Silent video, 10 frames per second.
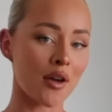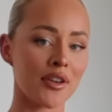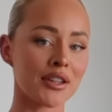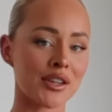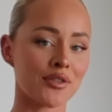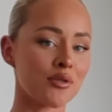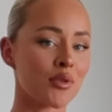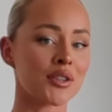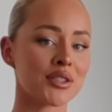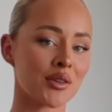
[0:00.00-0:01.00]
Perfect if you
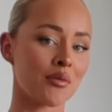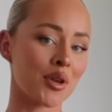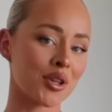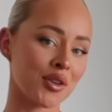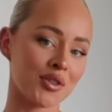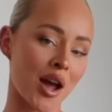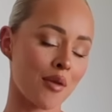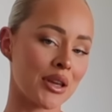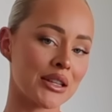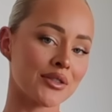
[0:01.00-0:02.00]
want some cute
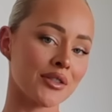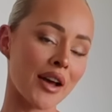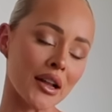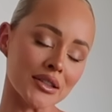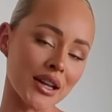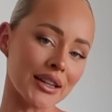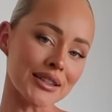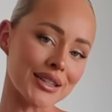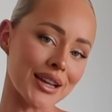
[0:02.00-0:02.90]
jammies for Valentine's